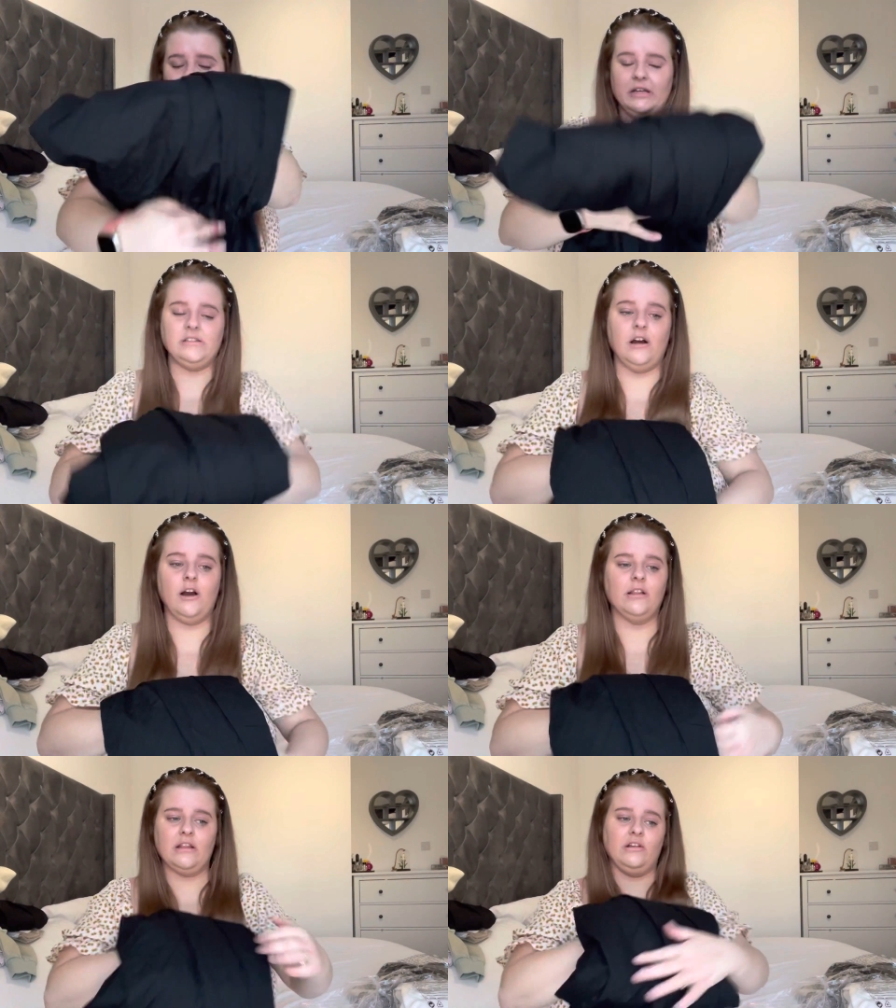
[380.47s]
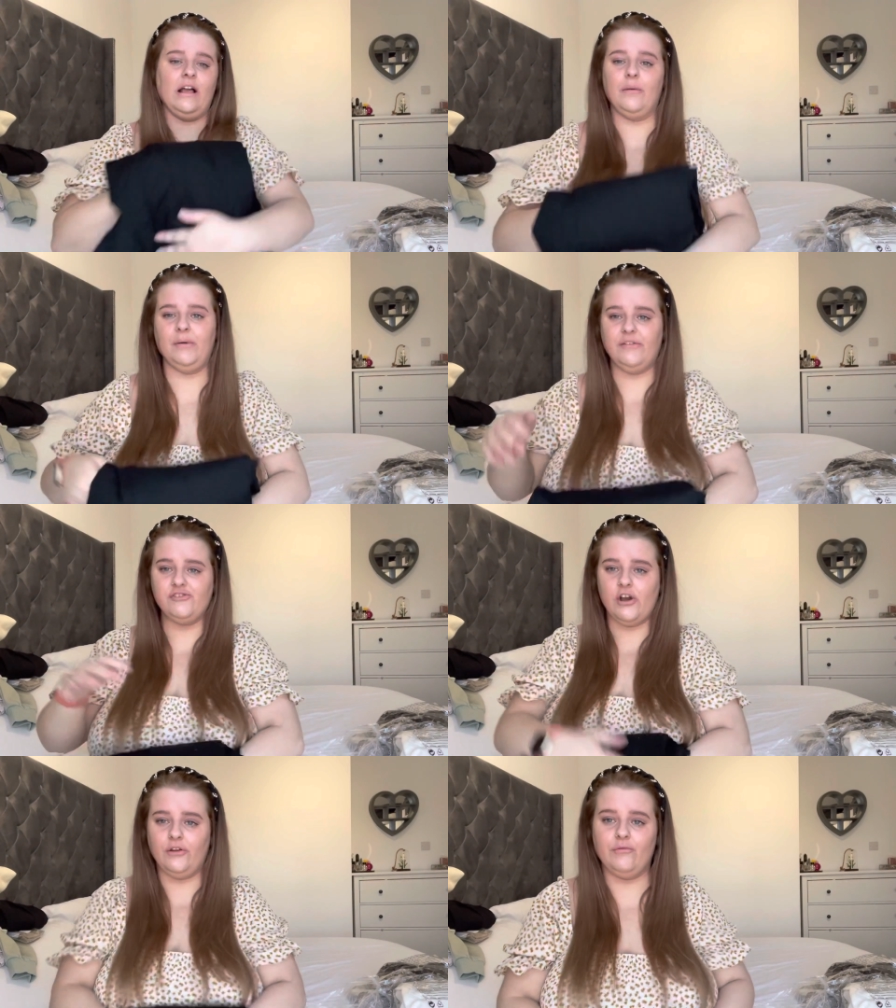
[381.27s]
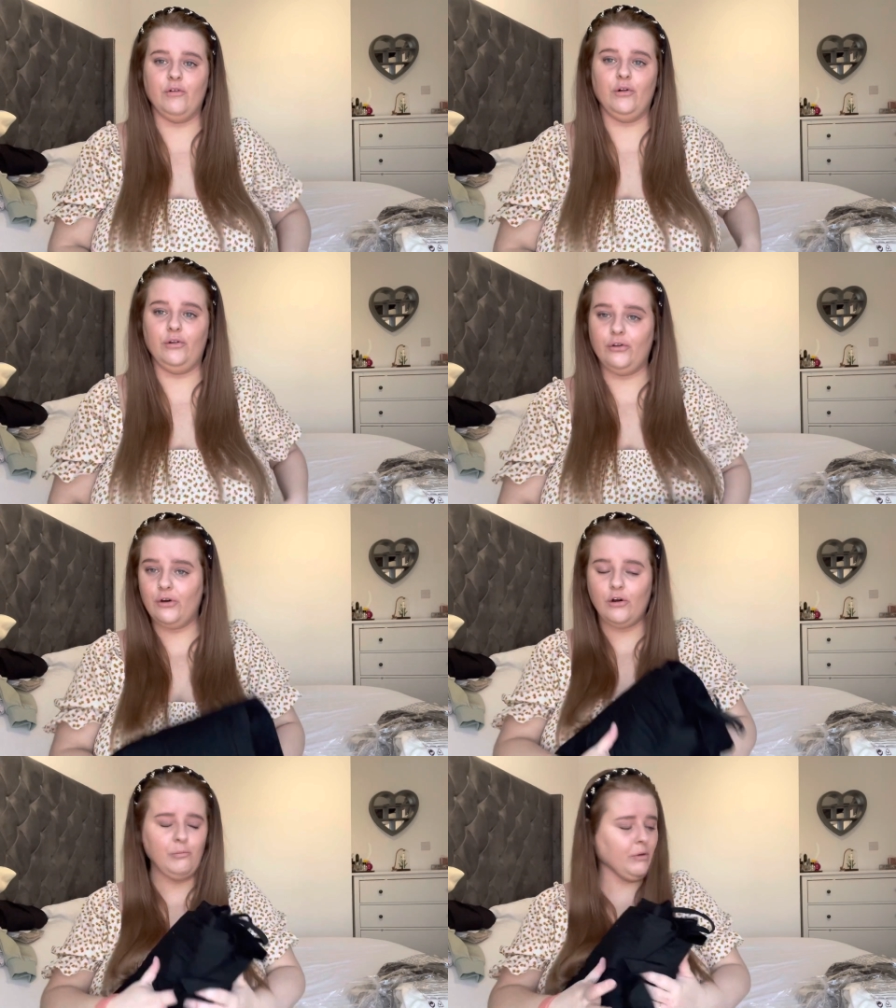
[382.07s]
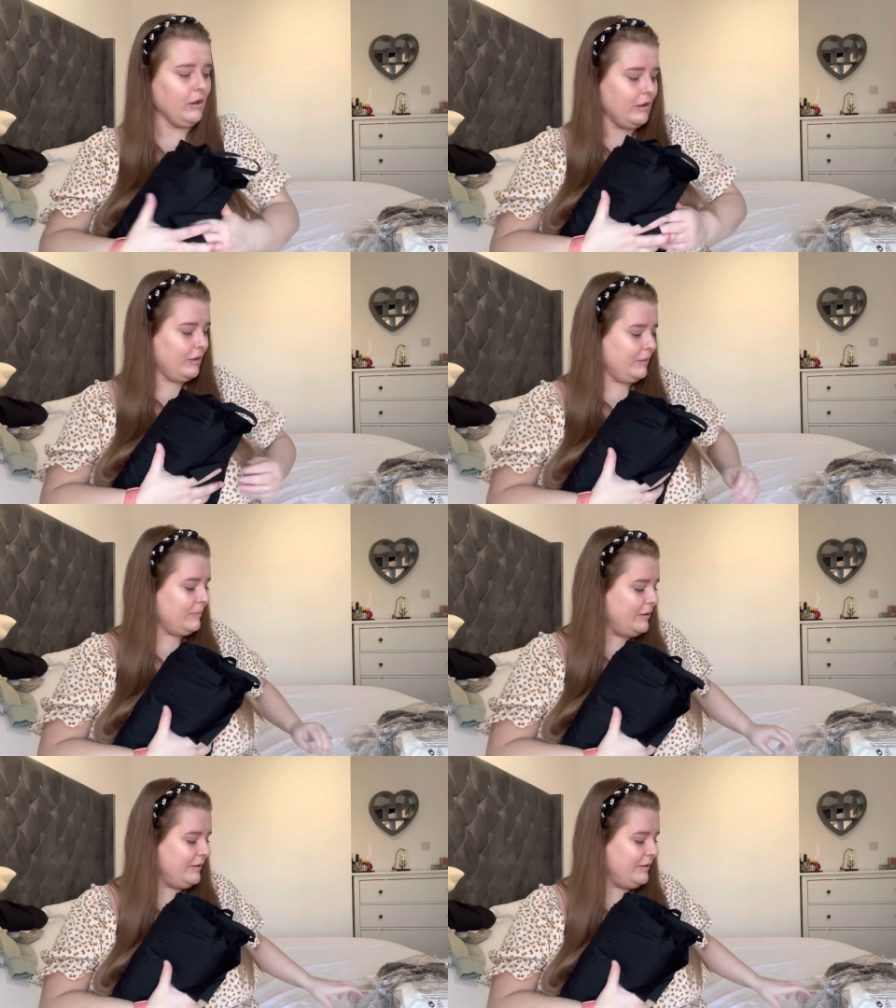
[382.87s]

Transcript: me at all. I look like a beef joint rolled up. Um,